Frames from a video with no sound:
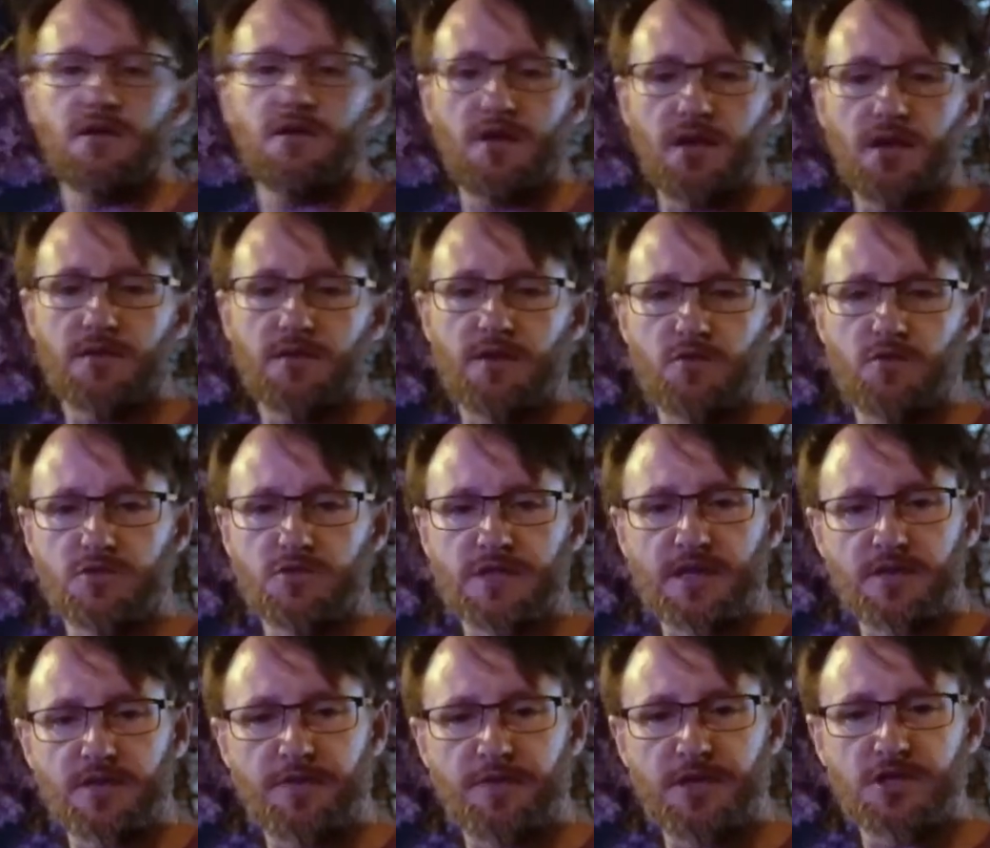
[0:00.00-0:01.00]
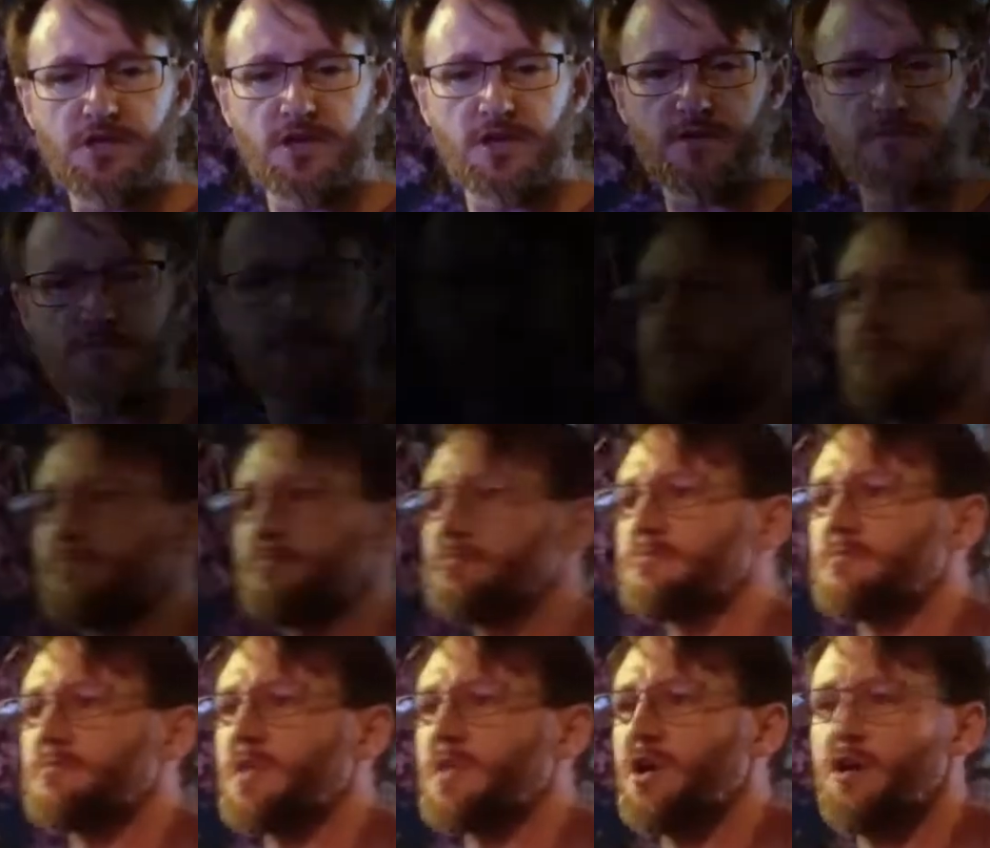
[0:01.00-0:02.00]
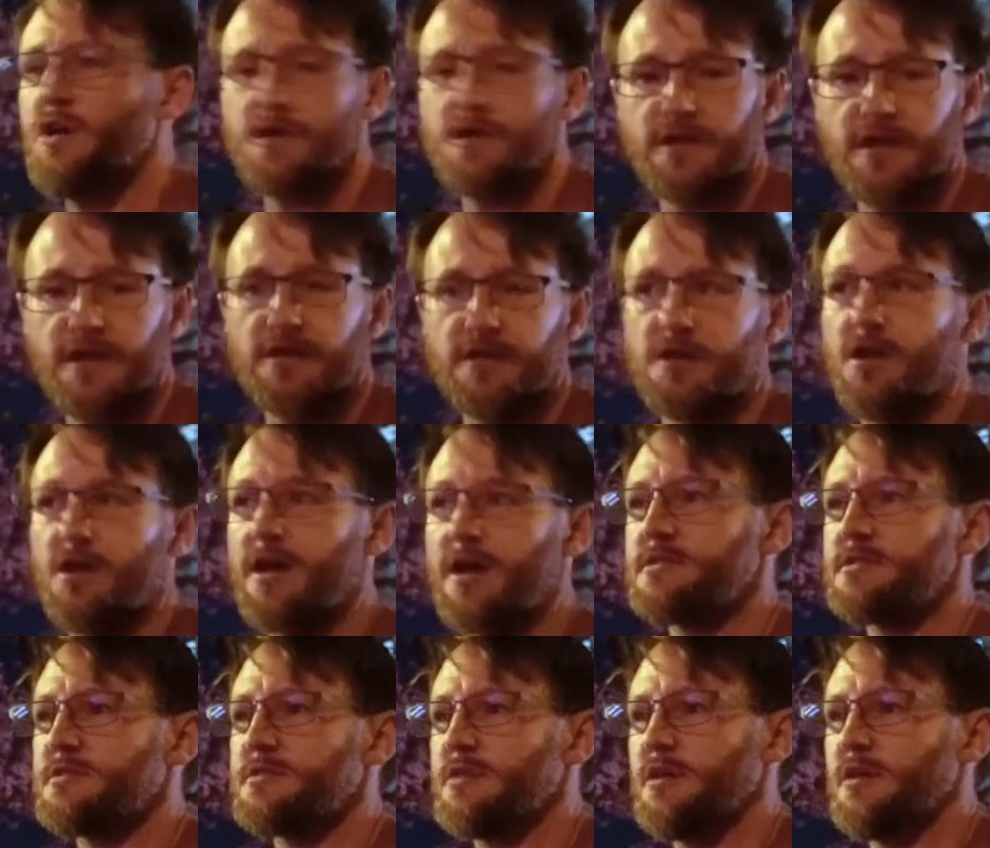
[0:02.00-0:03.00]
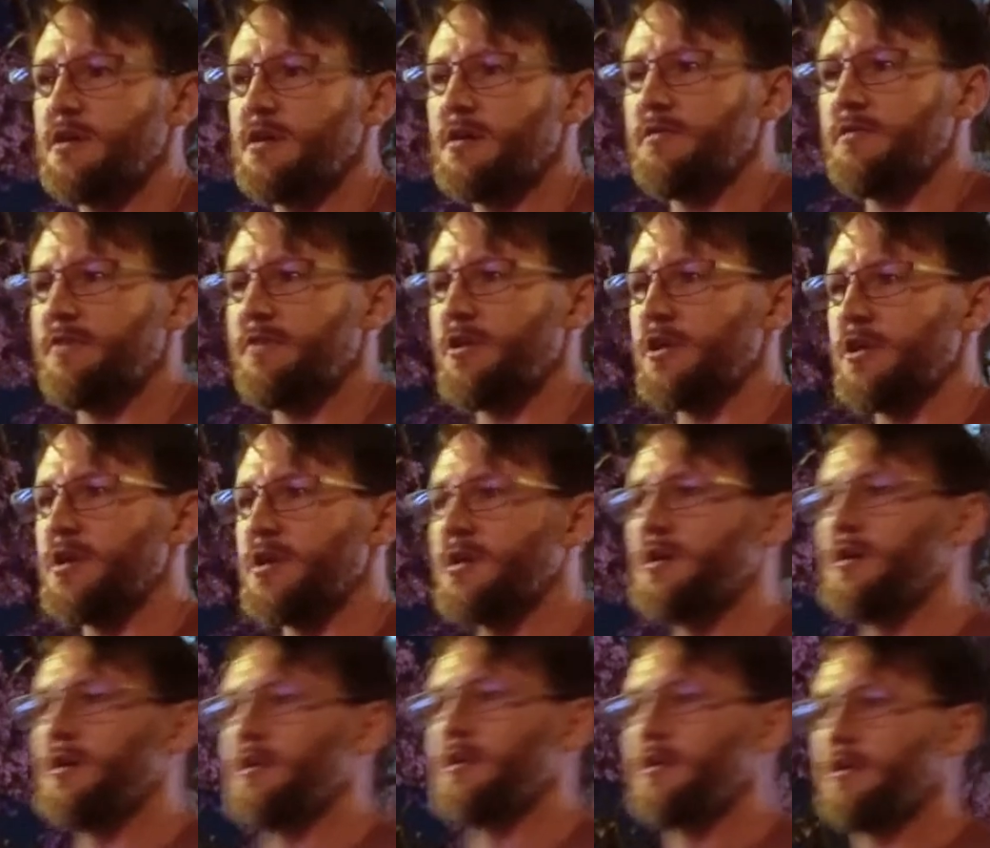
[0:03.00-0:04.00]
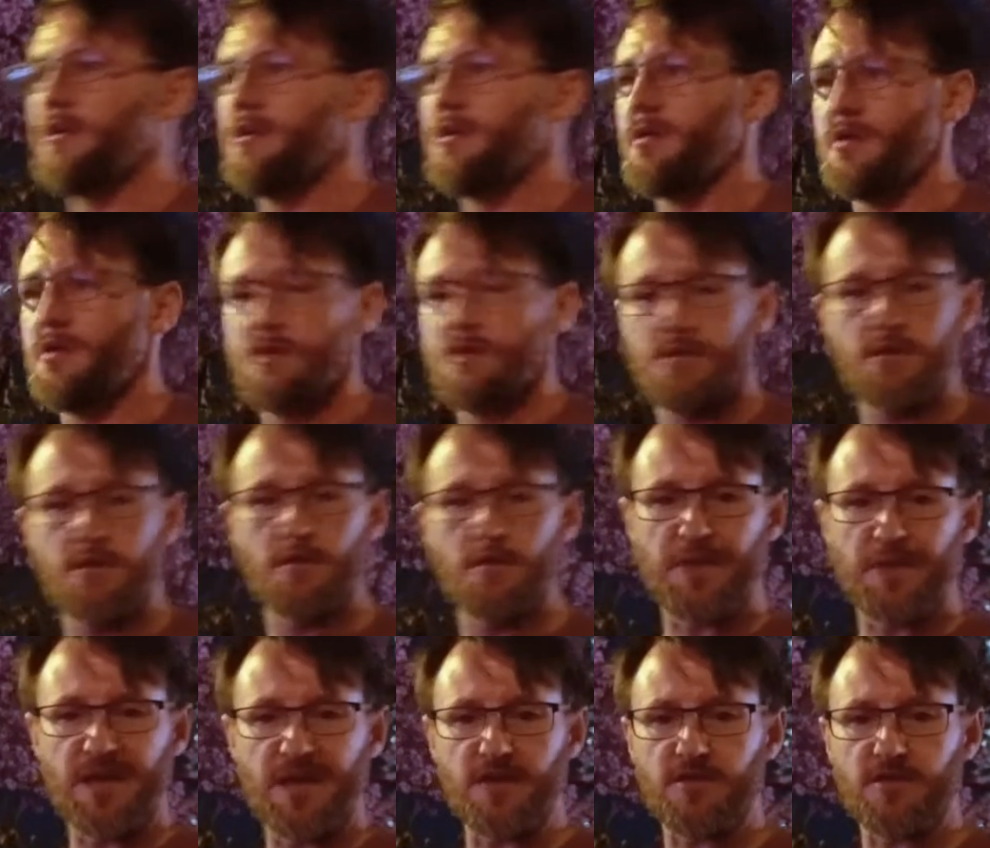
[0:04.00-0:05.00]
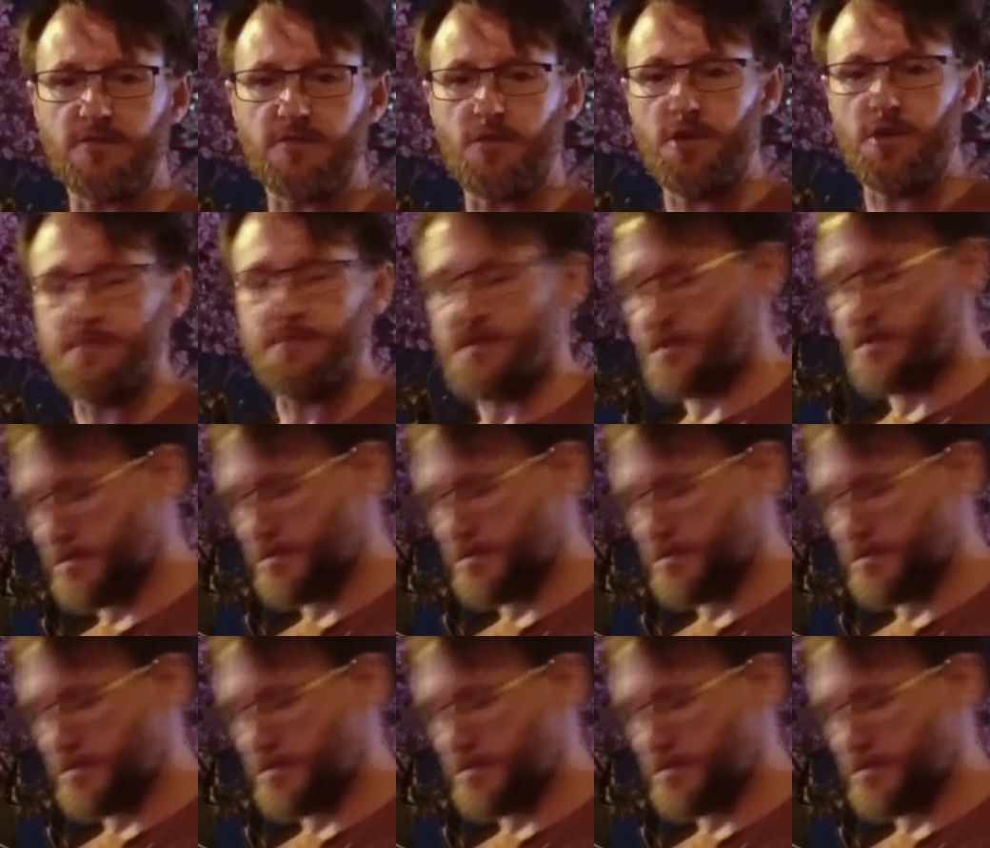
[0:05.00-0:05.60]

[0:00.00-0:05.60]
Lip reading: and then we'll take the picture. Okay, the lights are very pink at the moment.